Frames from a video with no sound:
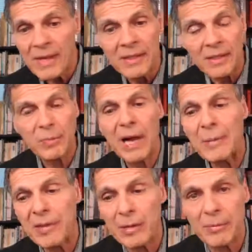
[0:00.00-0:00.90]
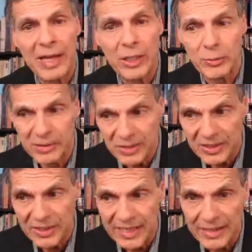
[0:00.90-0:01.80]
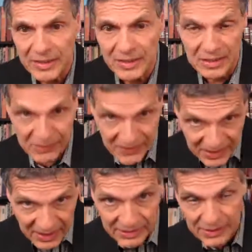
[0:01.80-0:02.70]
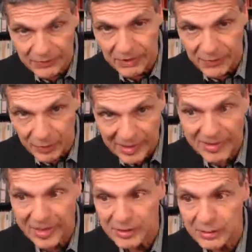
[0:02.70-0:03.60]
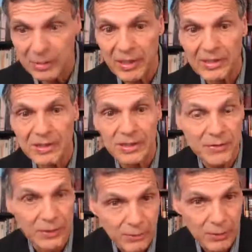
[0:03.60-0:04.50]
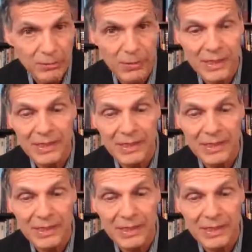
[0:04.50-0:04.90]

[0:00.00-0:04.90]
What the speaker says: Now, the primary management of celiac disease, if the blood tests are positive, confirmed by